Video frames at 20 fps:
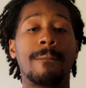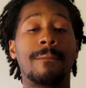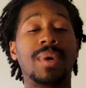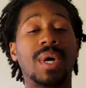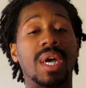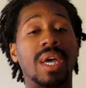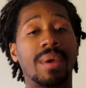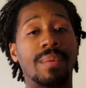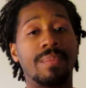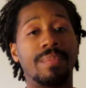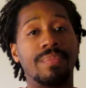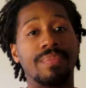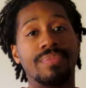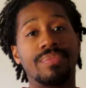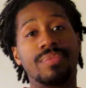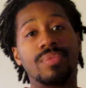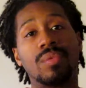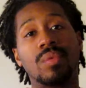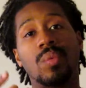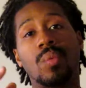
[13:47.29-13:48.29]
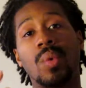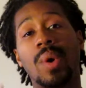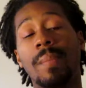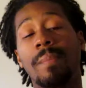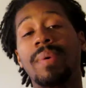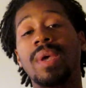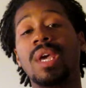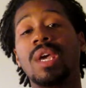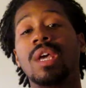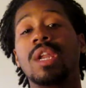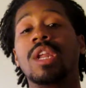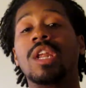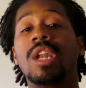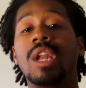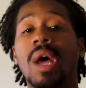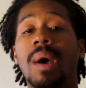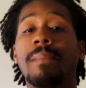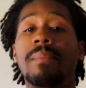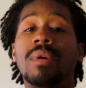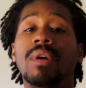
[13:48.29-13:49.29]
But with being a
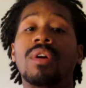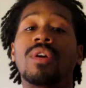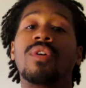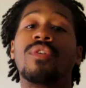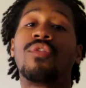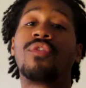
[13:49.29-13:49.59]
number